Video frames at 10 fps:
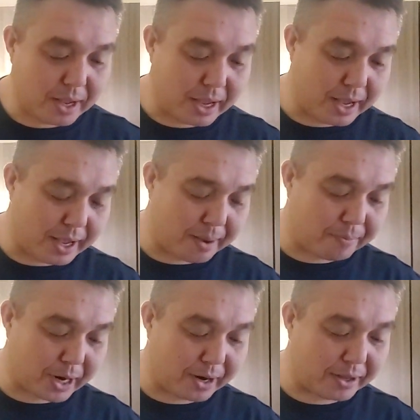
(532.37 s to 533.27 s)

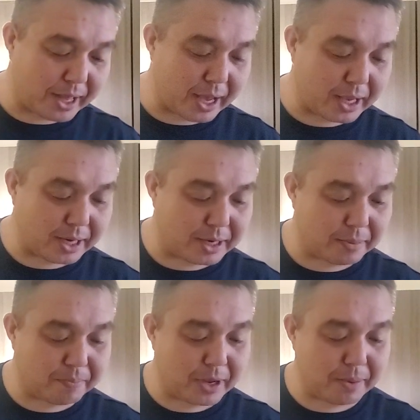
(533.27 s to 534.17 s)
And prior to that, he
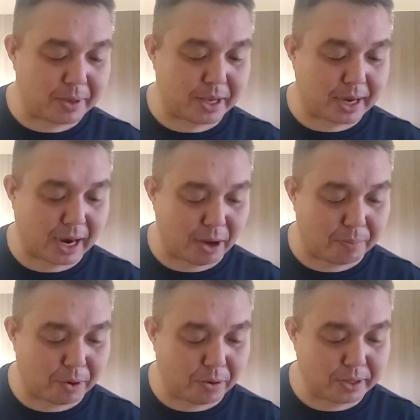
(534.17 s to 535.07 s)
did he beat Kyle
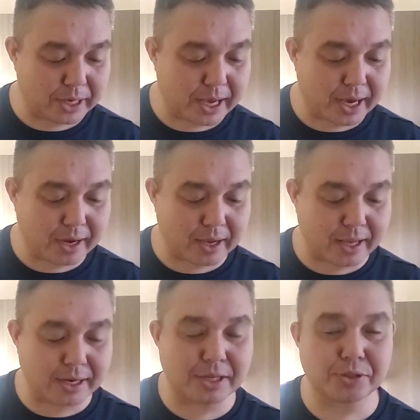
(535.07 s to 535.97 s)
Bochniak
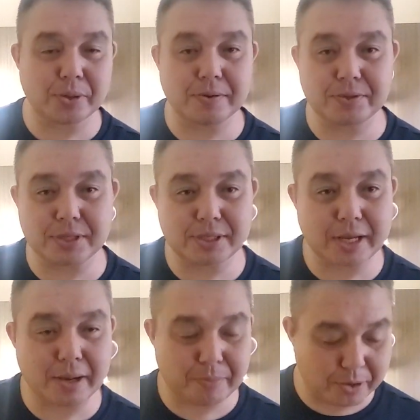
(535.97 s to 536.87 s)
in his UFC
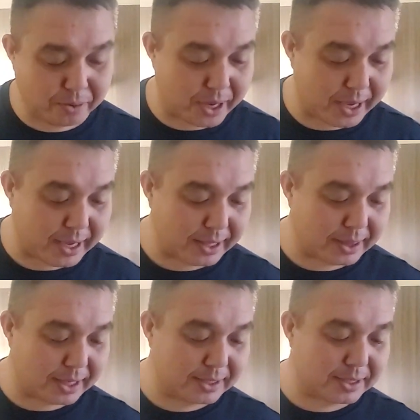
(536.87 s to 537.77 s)
debut. And
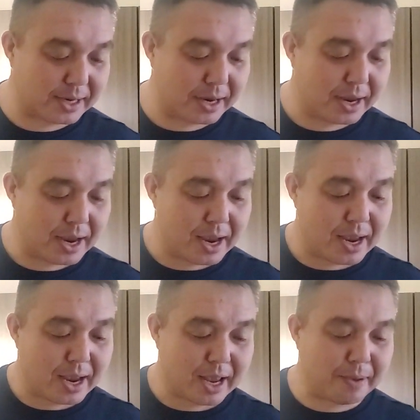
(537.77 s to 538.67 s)
get this,
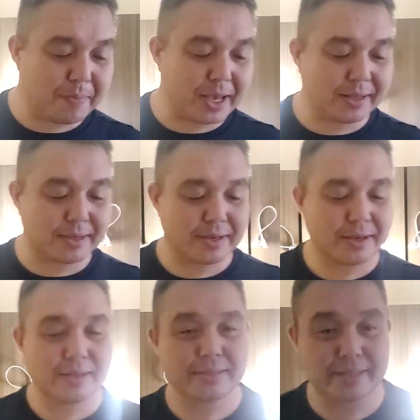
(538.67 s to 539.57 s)
he beat
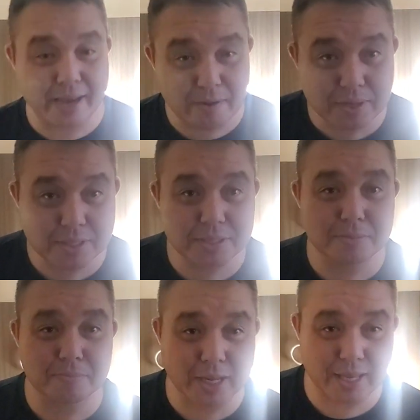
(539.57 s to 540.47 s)

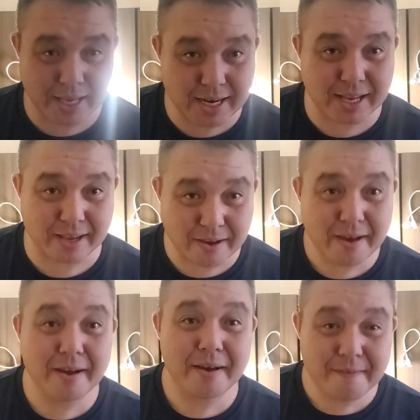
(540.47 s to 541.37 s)
Terrence McKinney.
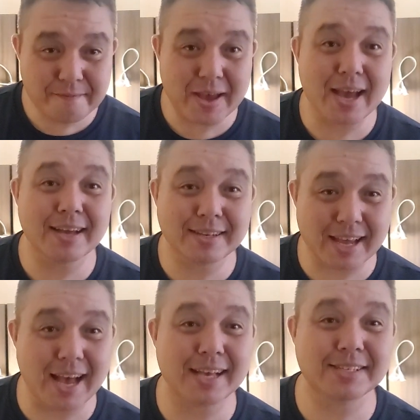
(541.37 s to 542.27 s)

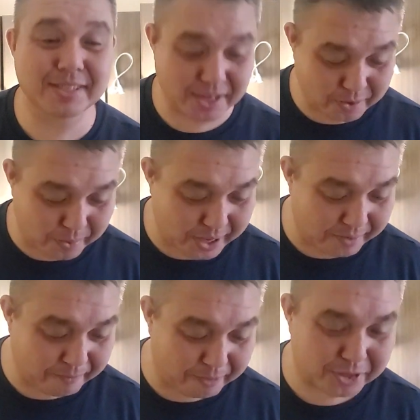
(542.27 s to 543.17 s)
Fantastic
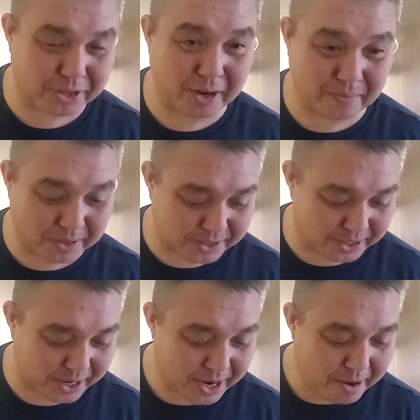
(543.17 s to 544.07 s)
win for Sean Woodson.